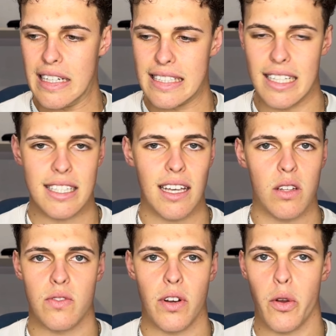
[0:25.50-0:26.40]
this
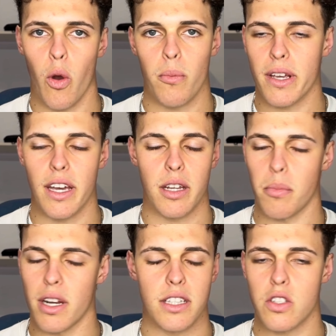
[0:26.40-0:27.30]
sounds very complicated,
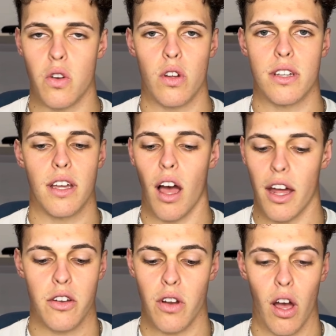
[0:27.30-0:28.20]
but it's not. I
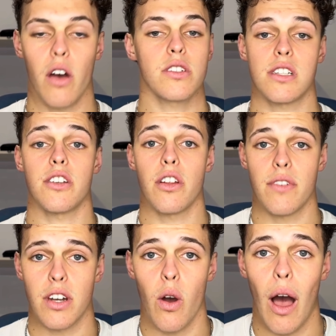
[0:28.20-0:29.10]
honestly don't
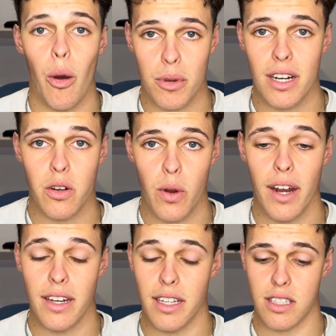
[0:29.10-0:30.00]
even know how I'm going to create
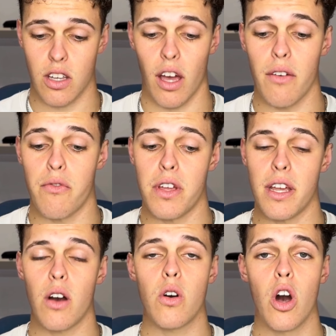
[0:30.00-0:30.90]
an entire
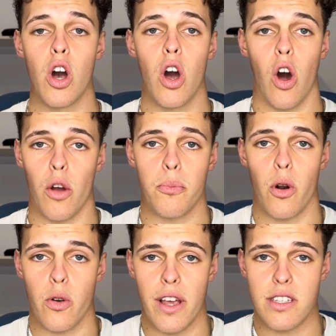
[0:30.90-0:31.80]
video on
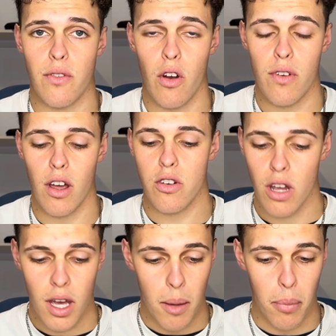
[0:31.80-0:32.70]
progressive overload,
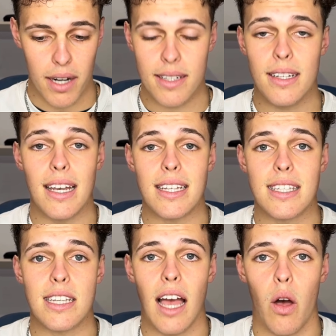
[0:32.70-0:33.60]
but let's
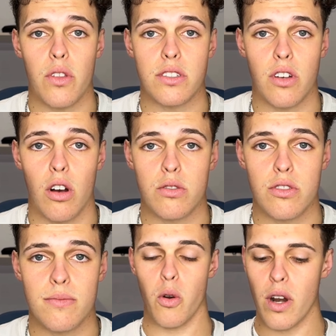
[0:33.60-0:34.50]
see how this goes.
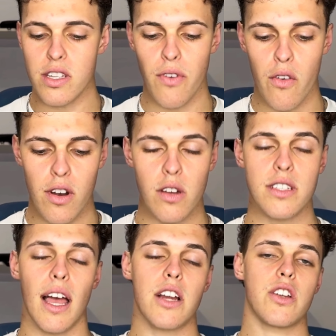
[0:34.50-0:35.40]
Progressive overload is
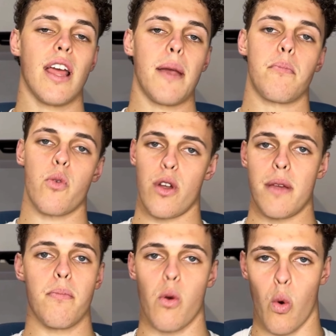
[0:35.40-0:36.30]
actually a pretty
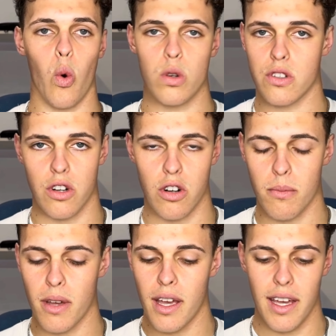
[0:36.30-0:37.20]
broad
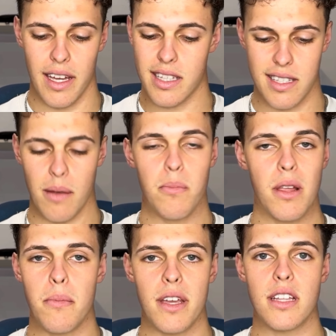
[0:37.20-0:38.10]
term. It simply
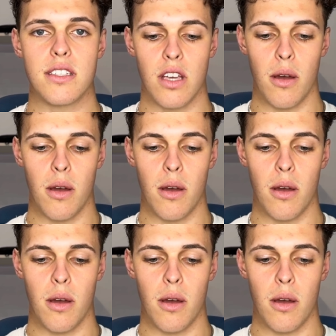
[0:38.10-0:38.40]
means